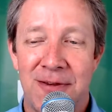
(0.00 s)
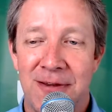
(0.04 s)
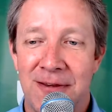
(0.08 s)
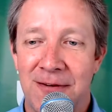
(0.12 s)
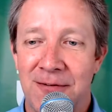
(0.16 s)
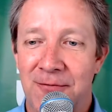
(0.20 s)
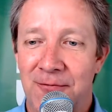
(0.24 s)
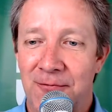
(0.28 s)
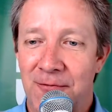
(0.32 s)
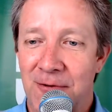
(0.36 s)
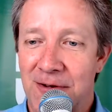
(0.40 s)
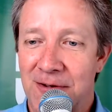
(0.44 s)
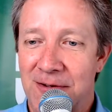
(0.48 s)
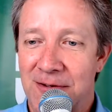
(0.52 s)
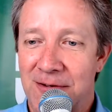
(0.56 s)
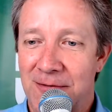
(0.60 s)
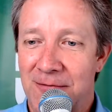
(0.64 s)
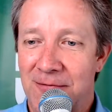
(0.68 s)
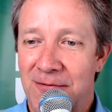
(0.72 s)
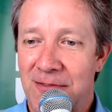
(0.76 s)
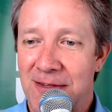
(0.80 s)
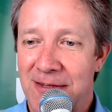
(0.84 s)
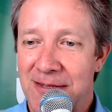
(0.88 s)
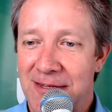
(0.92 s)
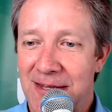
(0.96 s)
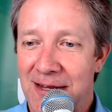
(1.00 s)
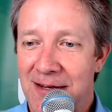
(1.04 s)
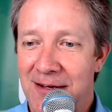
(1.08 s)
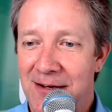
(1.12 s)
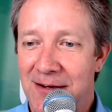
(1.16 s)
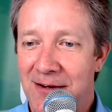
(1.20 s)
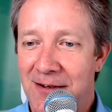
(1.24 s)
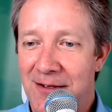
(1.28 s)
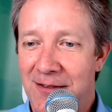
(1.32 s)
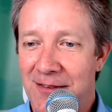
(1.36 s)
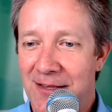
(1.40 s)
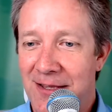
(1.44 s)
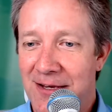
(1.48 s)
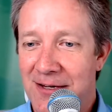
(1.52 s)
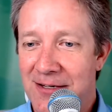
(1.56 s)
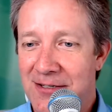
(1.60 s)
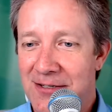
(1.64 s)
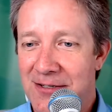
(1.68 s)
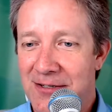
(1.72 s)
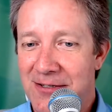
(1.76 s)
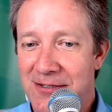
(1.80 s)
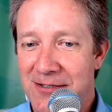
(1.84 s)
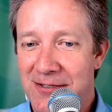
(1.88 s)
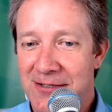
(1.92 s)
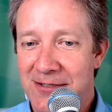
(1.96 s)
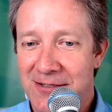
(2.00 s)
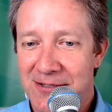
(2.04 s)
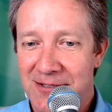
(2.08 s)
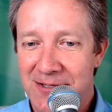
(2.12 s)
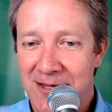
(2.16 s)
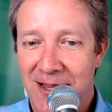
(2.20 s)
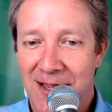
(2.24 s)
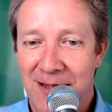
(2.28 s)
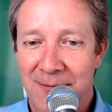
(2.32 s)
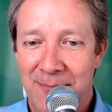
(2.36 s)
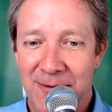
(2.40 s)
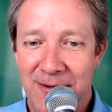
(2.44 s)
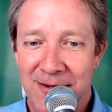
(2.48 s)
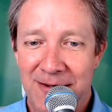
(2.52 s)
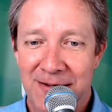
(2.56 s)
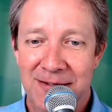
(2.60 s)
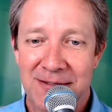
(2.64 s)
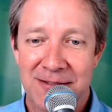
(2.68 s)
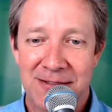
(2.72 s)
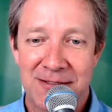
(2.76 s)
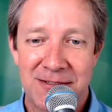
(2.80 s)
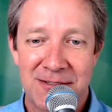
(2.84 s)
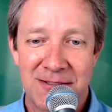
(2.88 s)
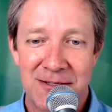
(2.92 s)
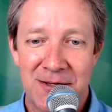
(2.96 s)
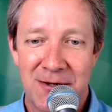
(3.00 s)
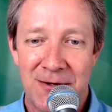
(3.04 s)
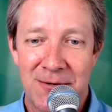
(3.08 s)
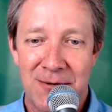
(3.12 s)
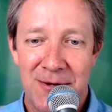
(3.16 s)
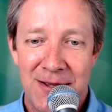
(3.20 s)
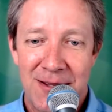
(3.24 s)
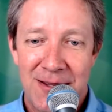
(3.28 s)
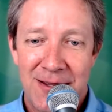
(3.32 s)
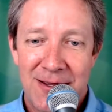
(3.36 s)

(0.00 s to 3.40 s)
in front of the data collection topic. So